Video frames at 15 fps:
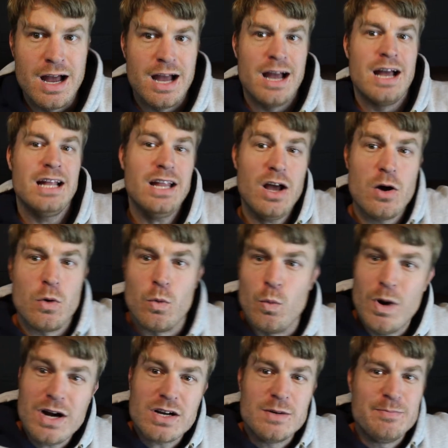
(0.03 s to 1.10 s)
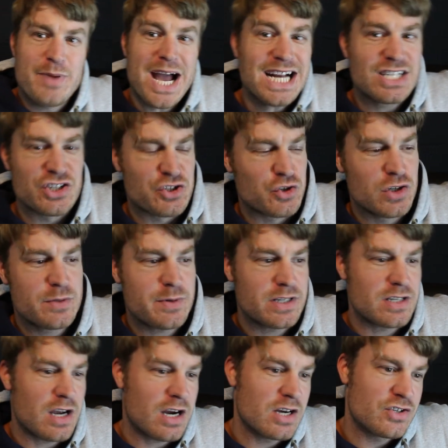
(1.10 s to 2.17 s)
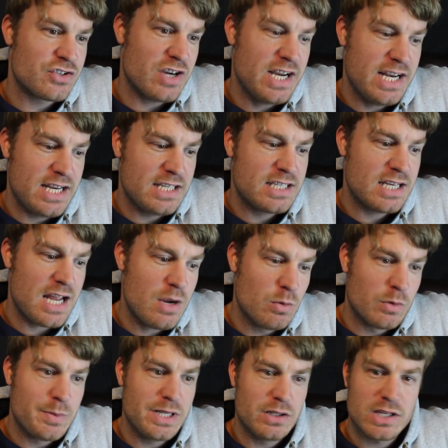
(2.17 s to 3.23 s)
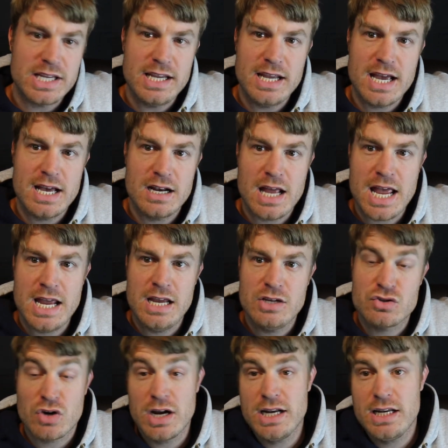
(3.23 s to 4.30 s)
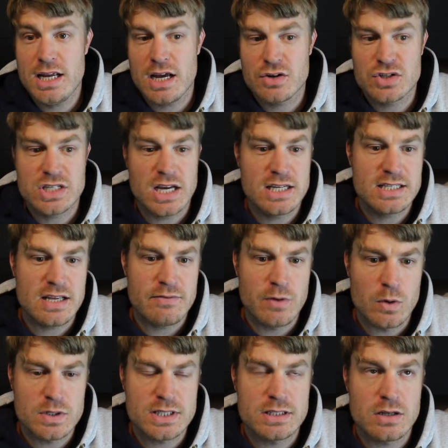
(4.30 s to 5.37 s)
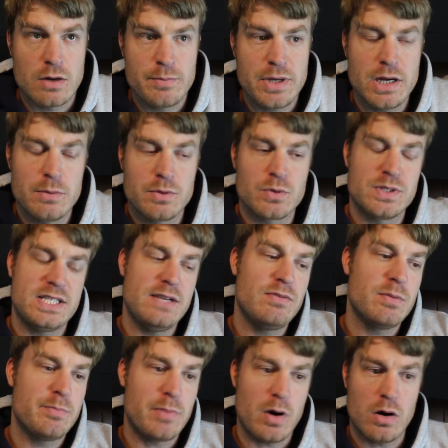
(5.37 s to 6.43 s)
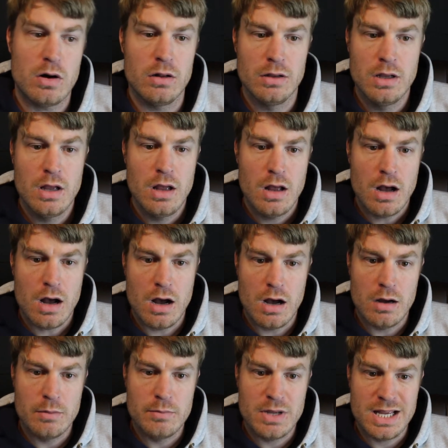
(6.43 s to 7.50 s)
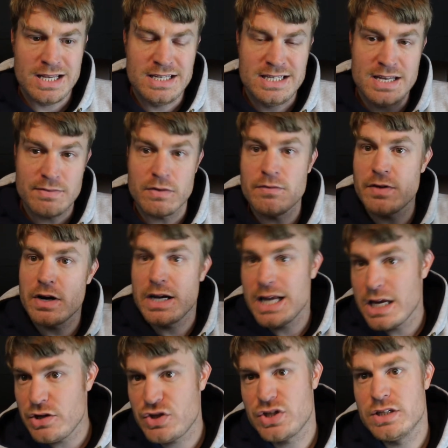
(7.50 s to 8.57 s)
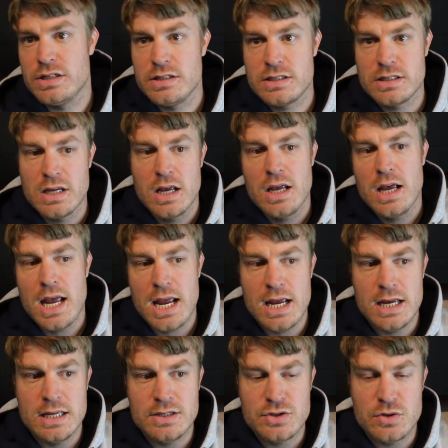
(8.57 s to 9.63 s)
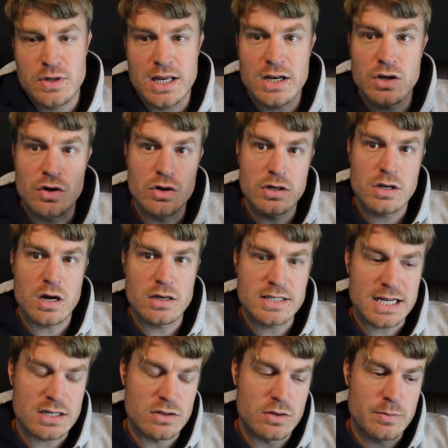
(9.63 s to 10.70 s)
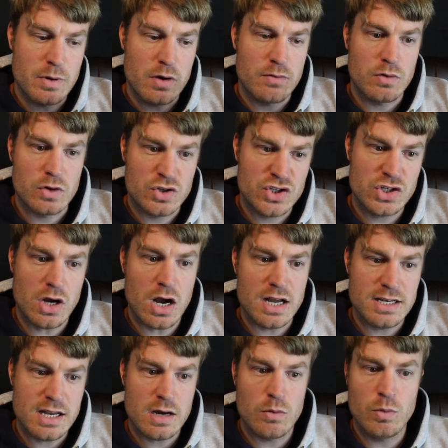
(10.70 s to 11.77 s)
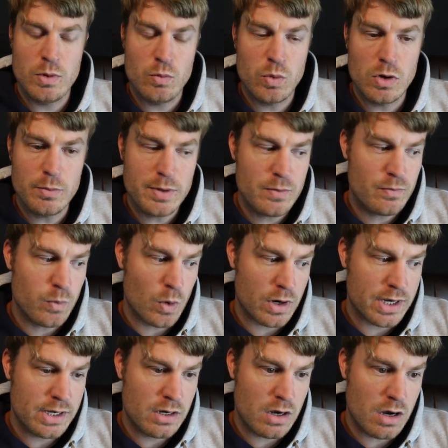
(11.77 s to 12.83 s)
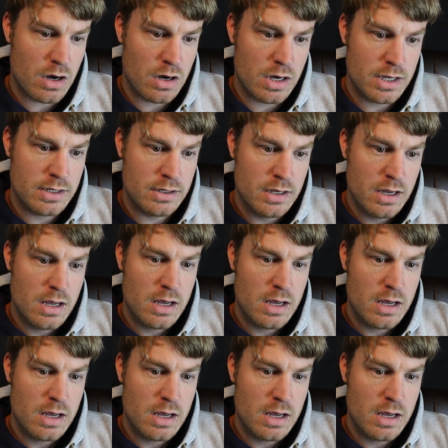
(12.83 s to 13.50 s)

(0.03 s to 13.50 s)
Hello, welcome back to Shrewsbury Soccer Training. Today we'll be looking at a training exercise that focuses on being able to receive the ball in different variations and to get a good contact on the ball for a shot. Now we will be working on